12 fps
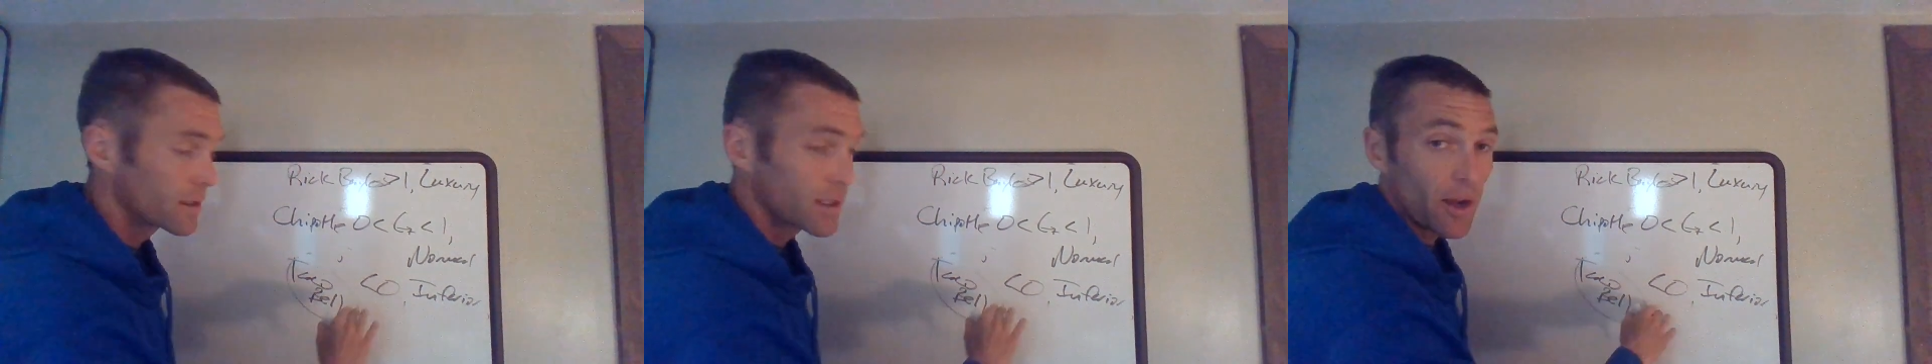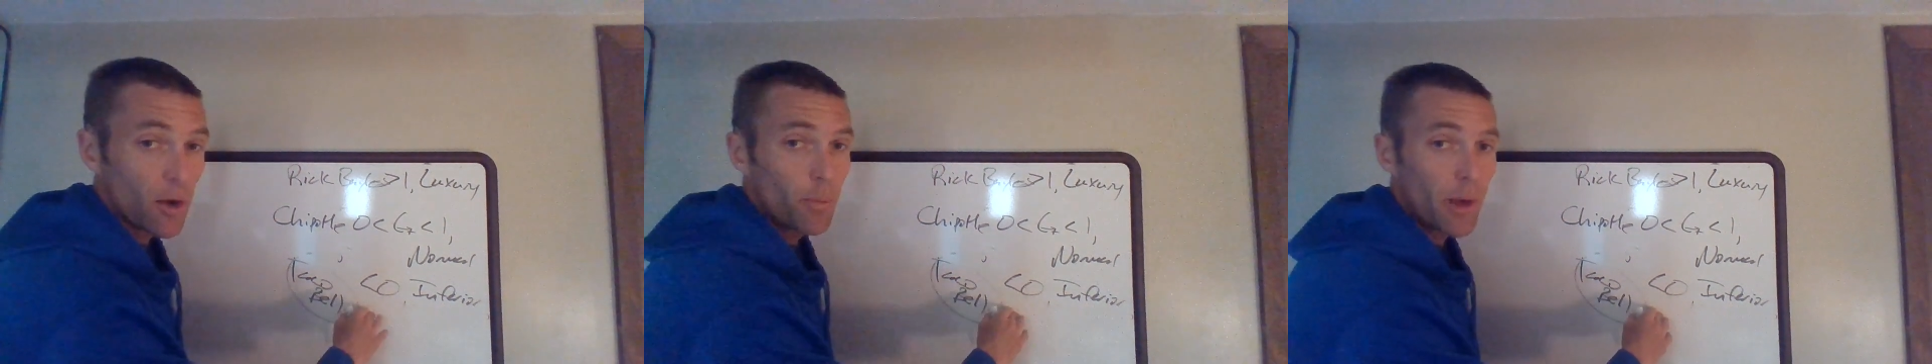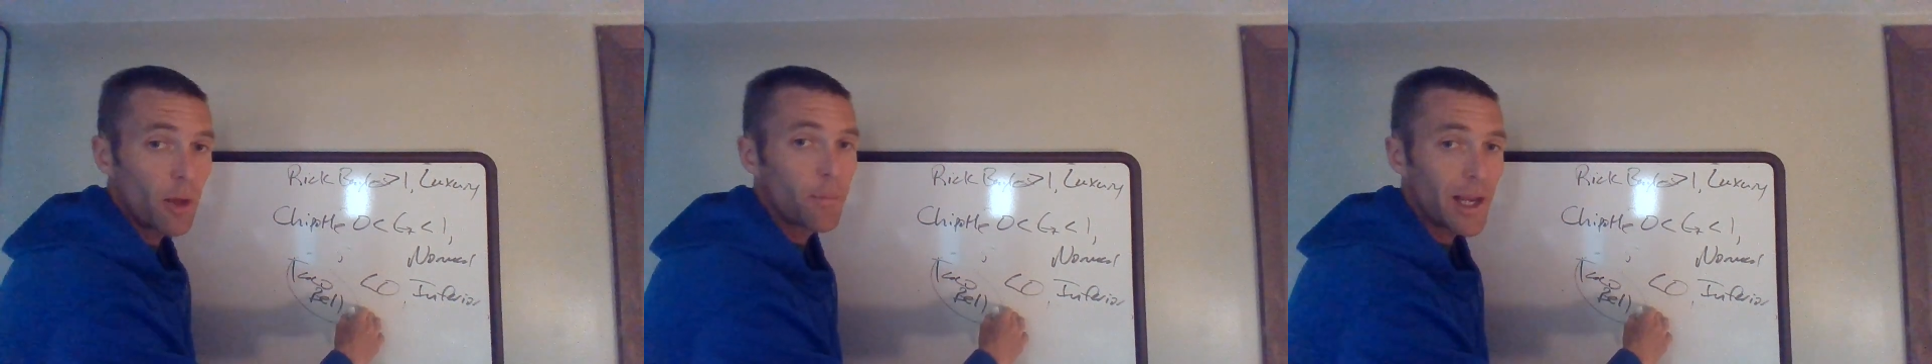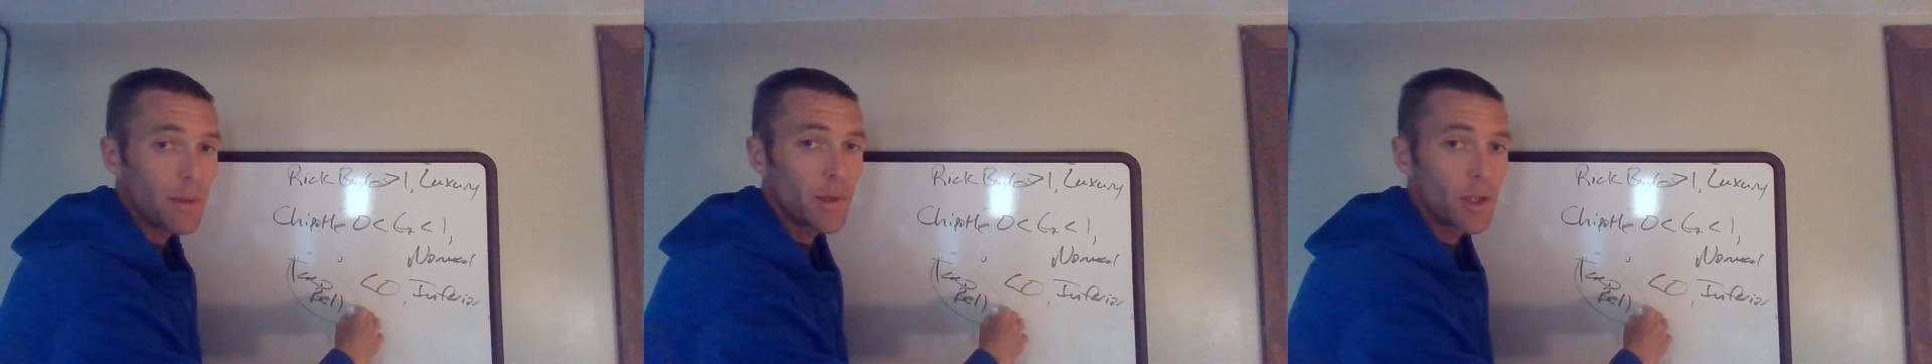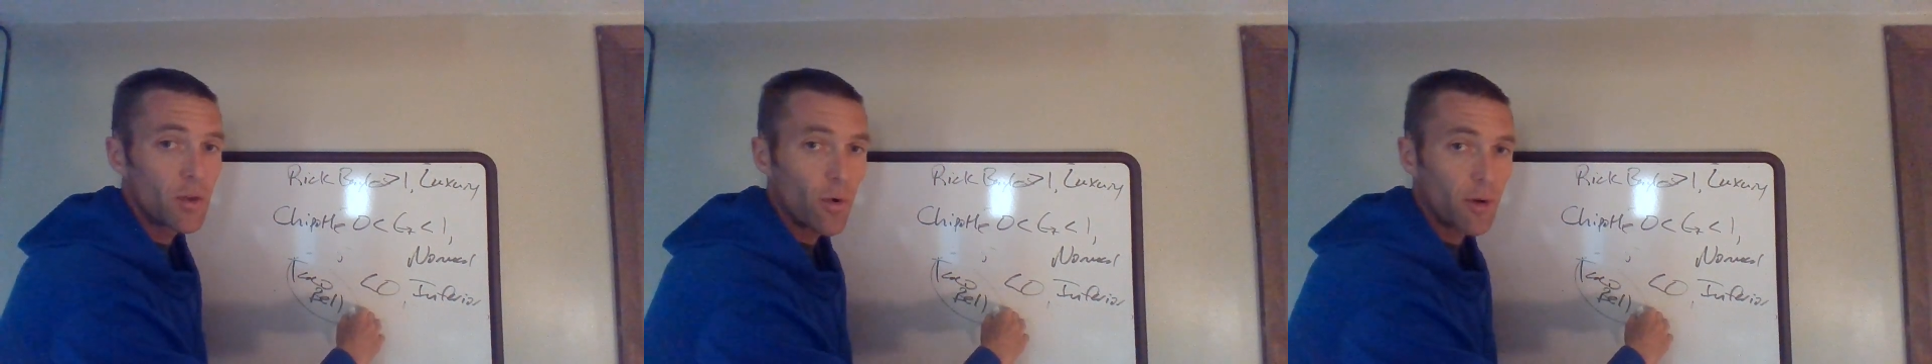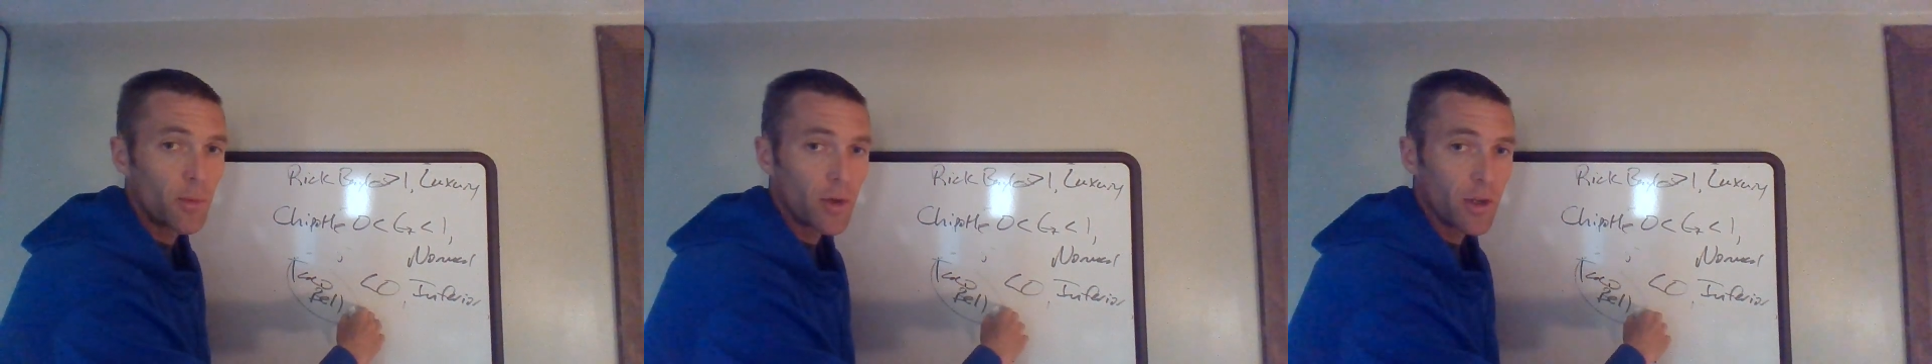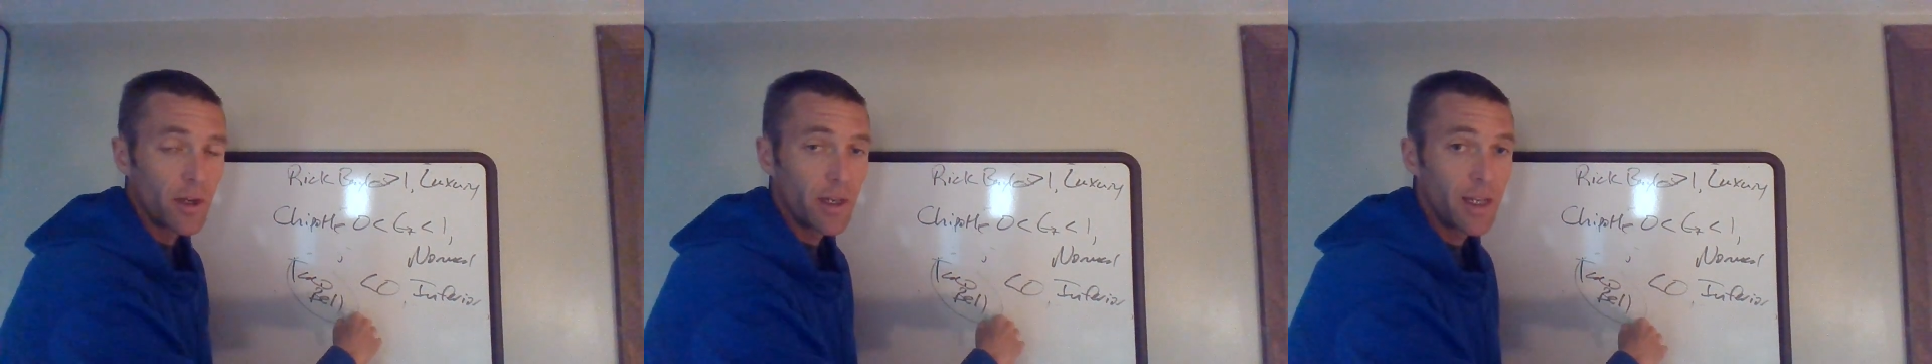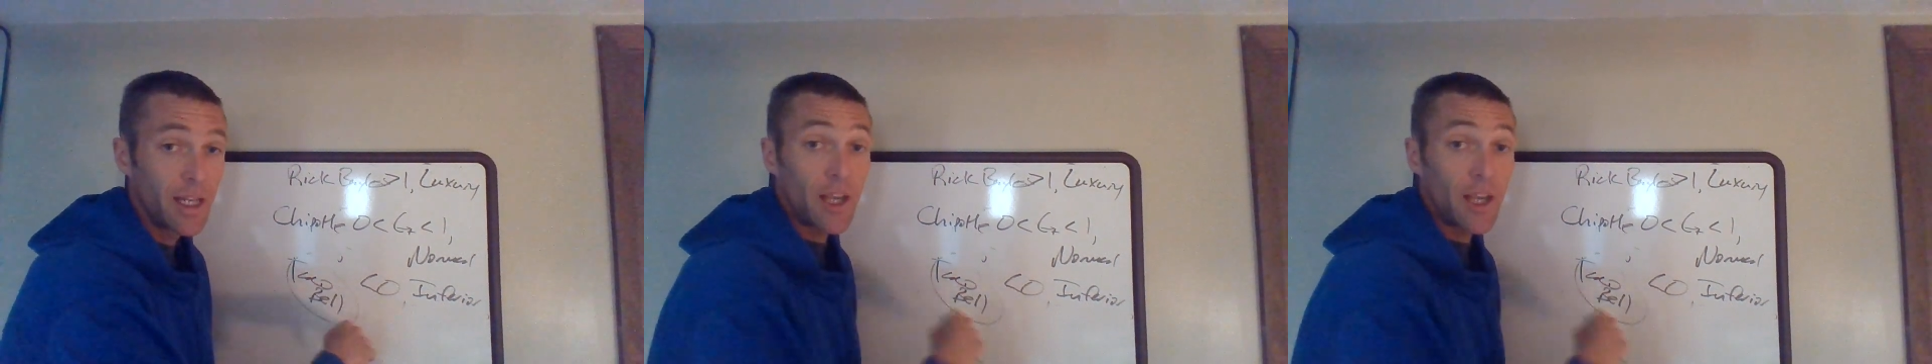Taco Bell might be a normal good.